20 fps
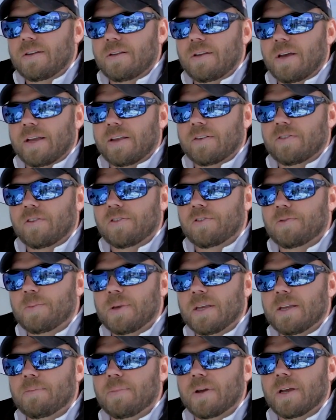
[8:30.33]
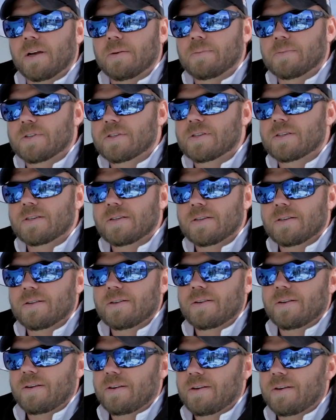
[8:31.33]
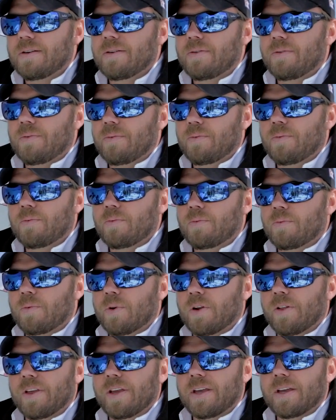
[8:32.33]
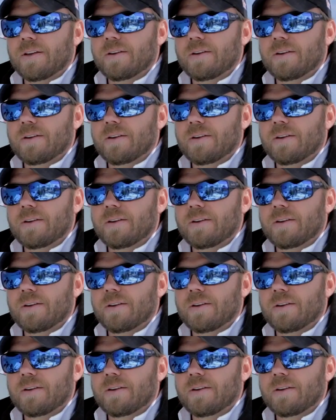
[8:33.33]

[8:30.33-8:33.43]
I guess the speed becomes really,